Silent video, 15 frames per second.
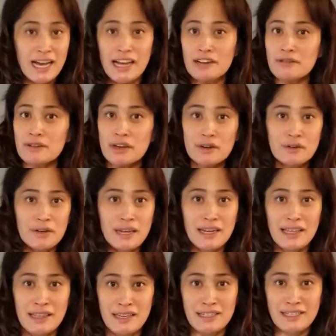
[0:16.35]
I don't own
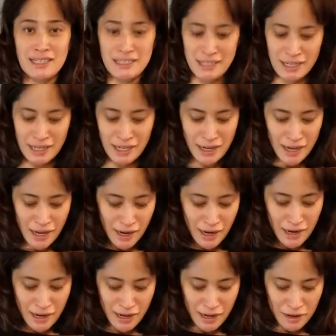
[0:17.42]
anything chestnut,
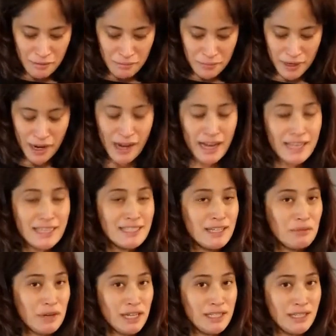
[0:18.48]
but I said
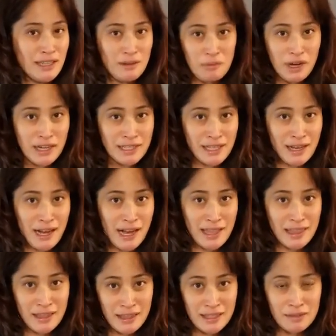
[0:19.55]
when I did the unboxing, I
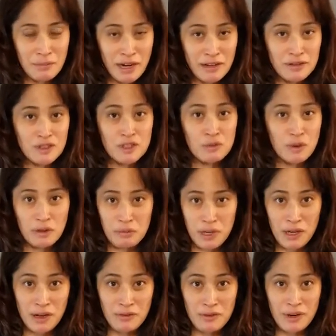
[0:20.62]
think this might have swung me over.